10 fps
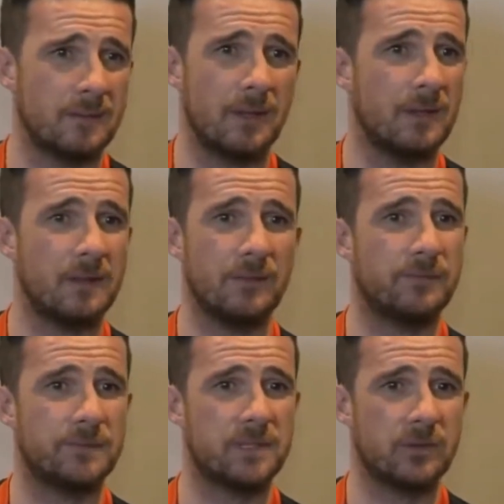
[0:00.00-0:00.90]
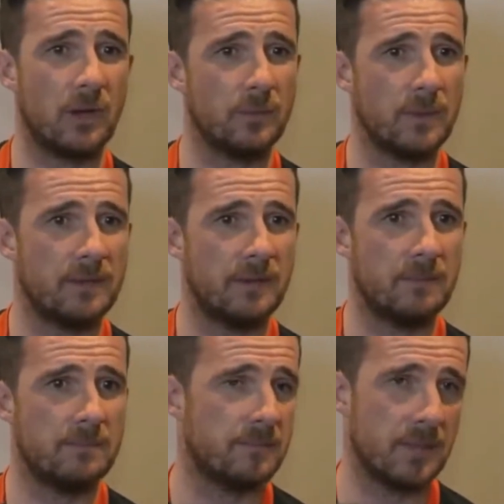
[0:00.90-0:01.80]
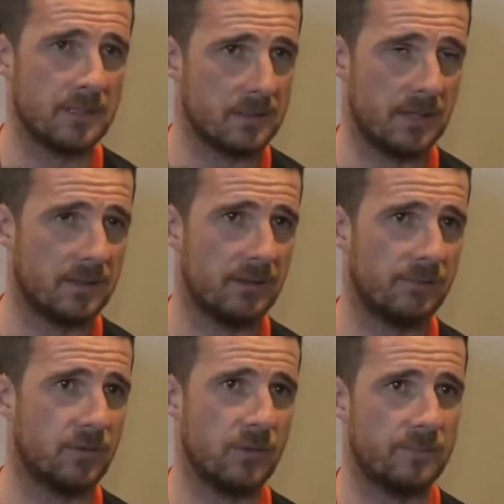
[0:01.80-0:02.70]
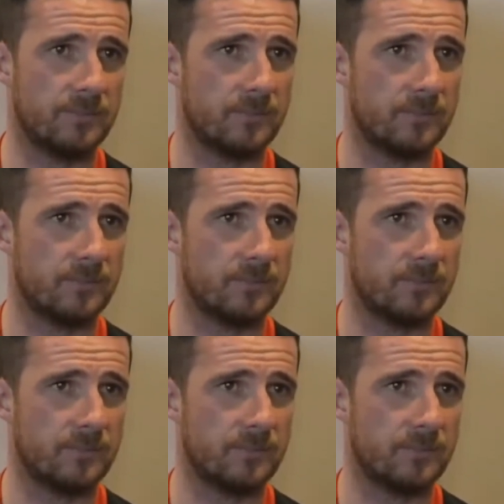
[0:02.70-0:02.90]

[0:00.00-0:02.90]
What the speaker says: they've stuck with the team. Listen, I heard a few